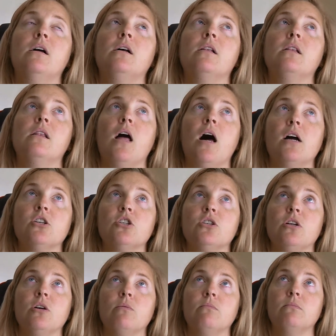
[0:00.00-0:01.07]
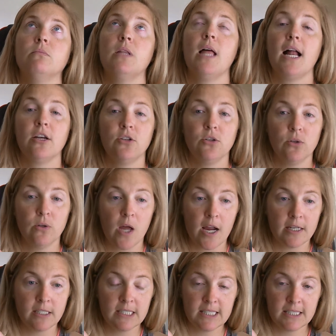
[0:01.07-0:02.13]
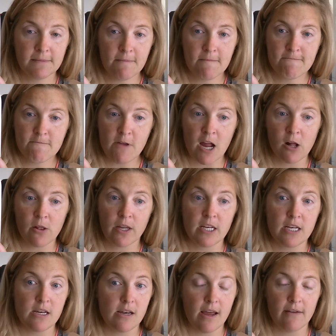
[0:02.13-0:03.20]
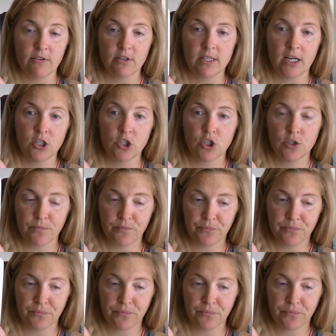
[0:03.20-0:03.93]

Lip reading: latitude lines, how they never touch.